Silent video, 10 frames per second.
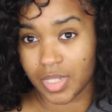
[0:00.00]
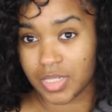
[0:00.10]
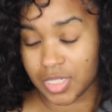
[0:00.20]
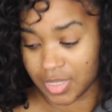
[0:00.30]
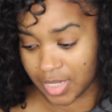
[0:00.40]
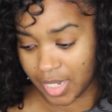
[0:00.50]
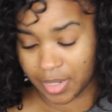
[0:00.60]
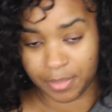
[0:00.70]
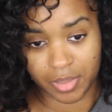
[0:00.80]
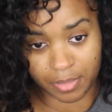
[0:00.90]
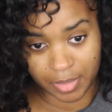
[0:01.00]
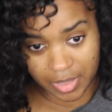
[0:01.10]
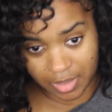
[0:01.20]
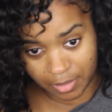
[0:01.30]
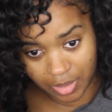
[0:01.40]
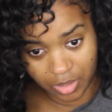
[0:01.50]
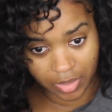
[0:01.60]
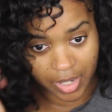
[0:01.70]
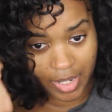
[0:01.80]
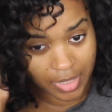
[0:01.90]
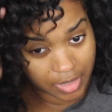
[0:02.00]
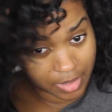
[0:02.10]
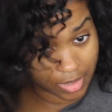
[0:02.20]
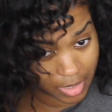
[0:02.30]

and just kind of put me some little edges